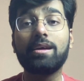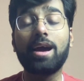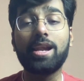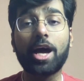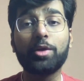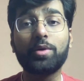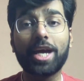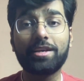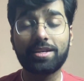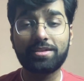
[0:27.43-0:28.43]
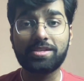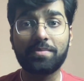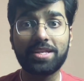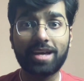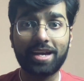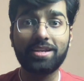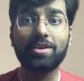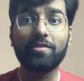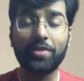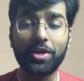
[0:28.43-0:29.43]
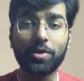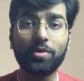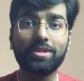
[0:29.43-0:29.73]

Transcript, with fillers: LRU cache system design video,